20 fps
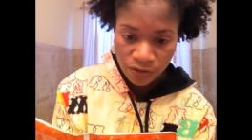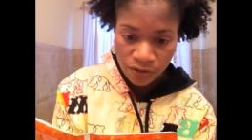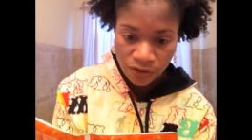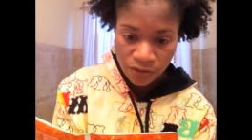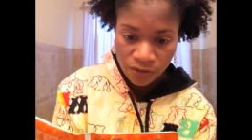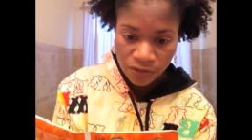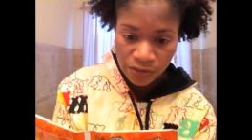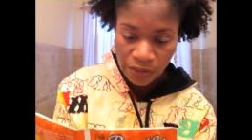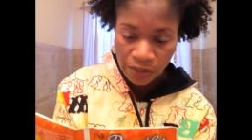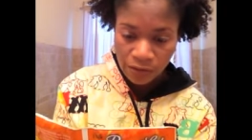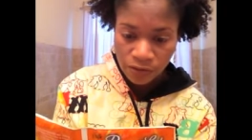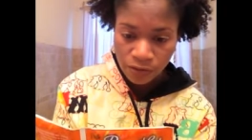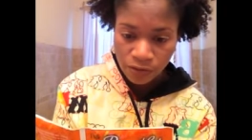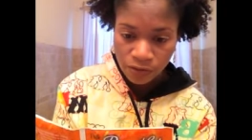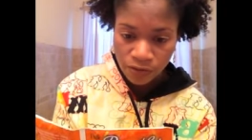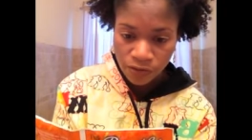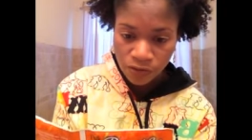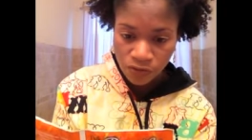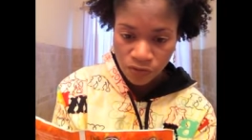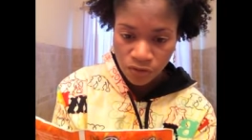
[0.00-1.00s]

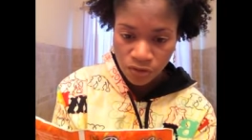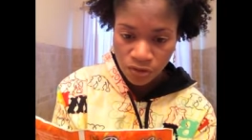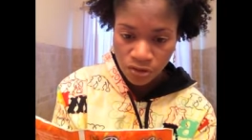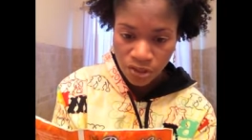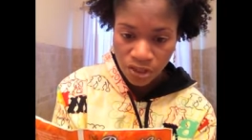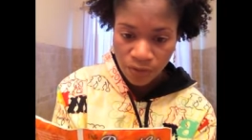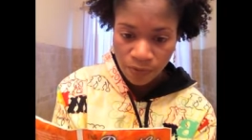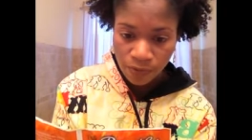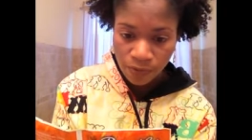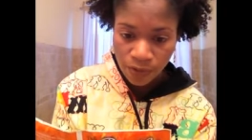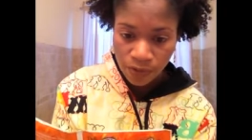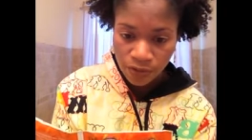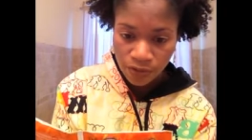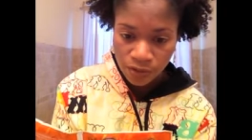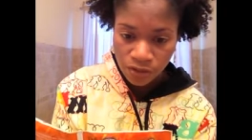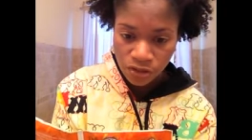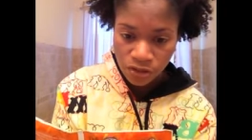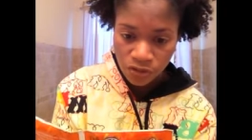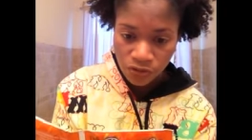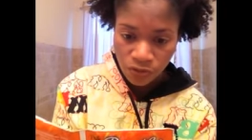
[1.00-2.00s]
singular to the deep
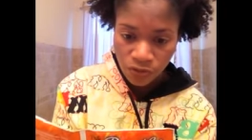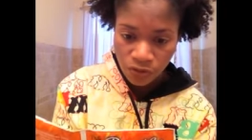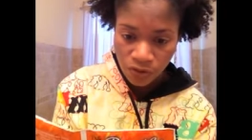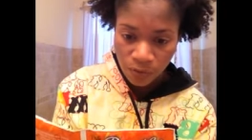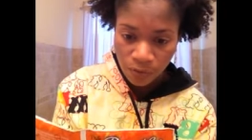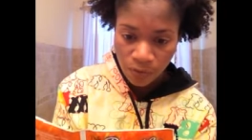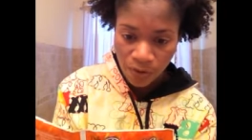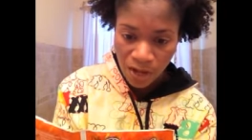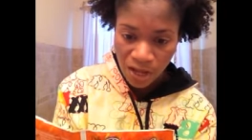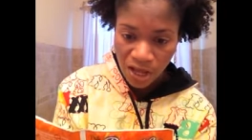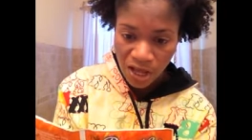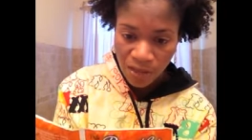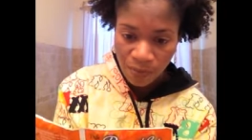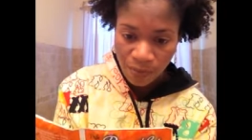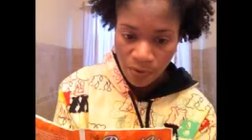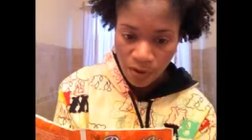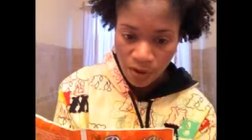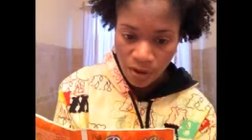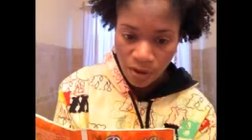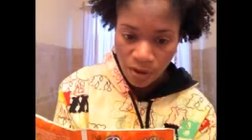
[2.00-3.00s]
conditioner in the
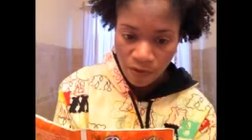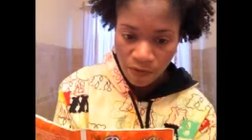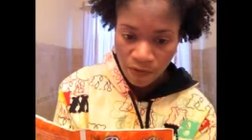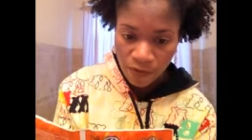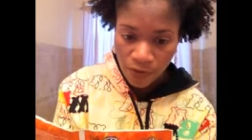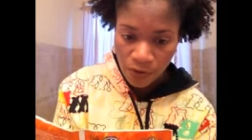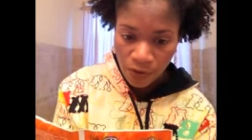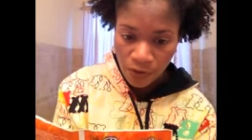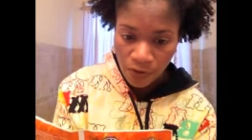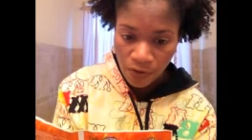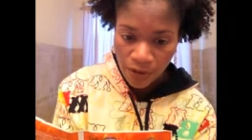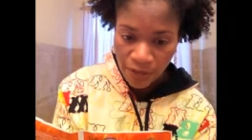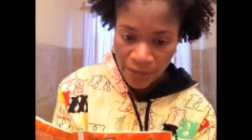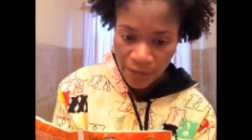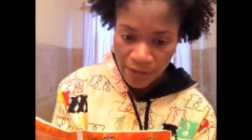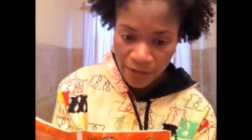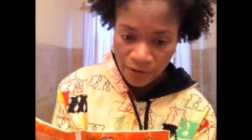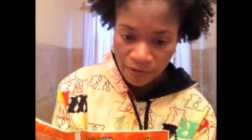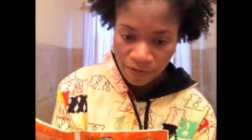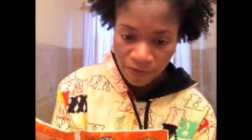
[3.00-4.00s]
palm of your
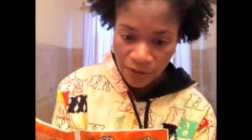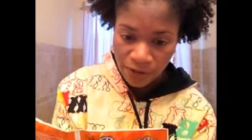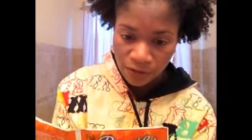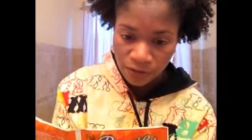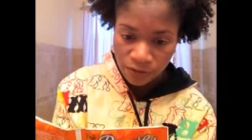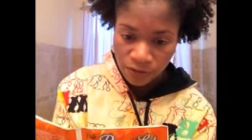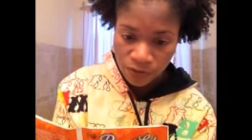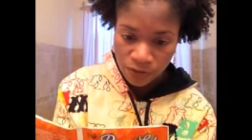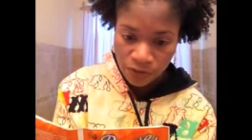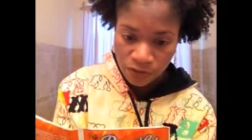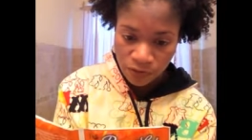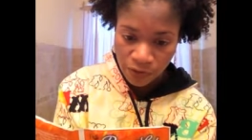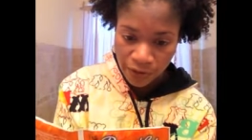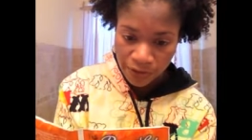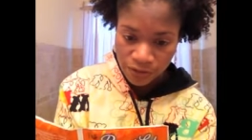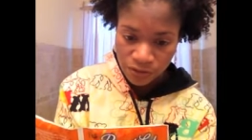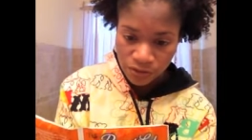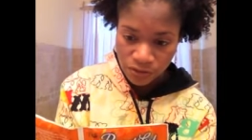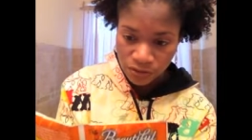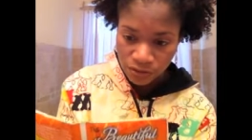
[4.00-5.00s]
hand and follow the
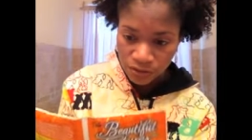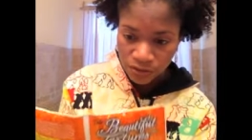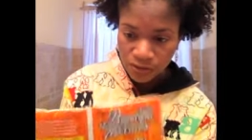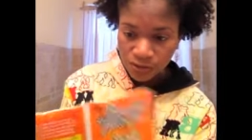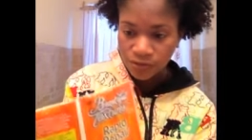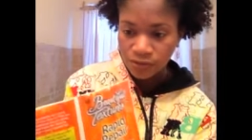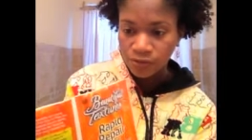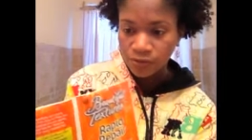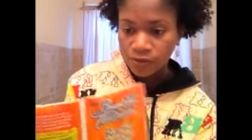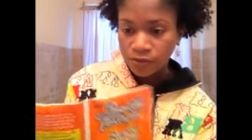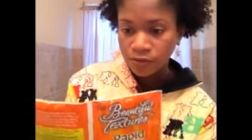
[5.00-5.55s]
directions.